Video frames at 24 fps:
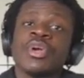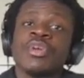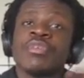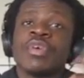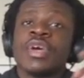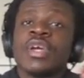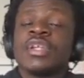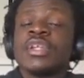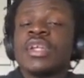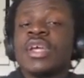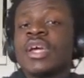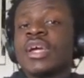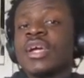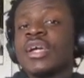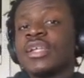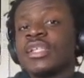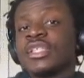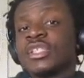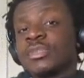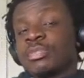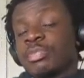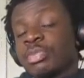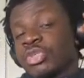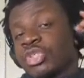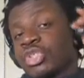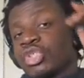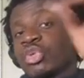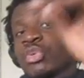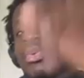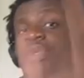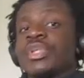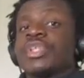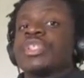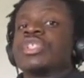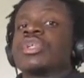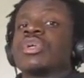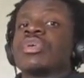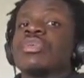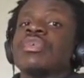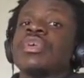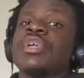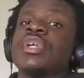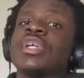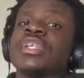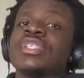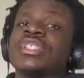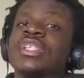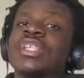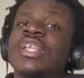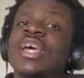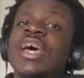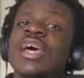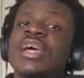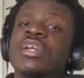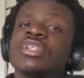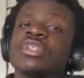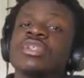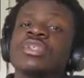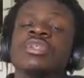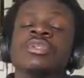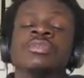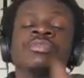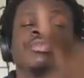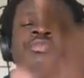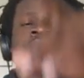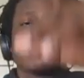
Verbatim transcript: Right now, he's pursuing his career as an actor.